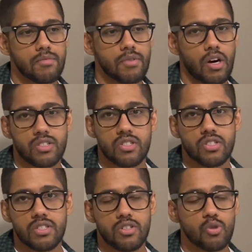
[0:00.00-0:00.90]

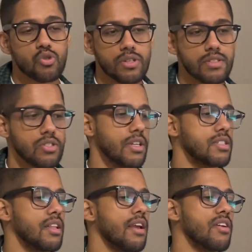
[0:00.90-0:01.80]
oxygen and nutrients you get
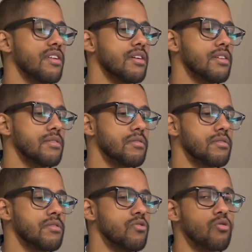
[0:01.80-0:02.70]
to the area,
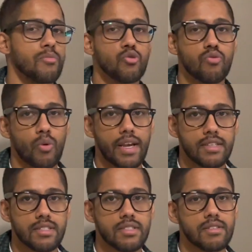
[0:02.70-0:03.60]
you remove
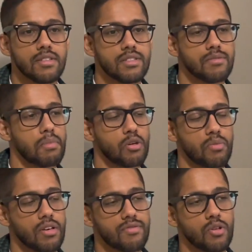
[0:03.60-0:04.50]
waste, better
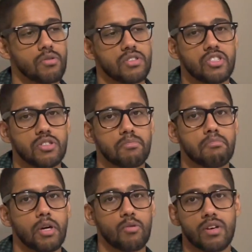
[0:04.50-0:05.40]
blood flow is just
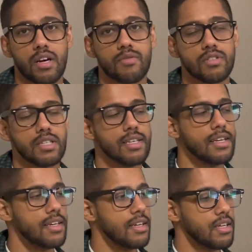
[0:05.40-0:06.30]
better recovery,
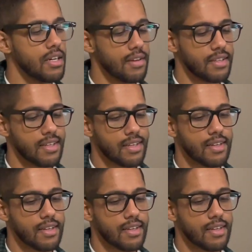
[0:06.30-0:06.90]
I think.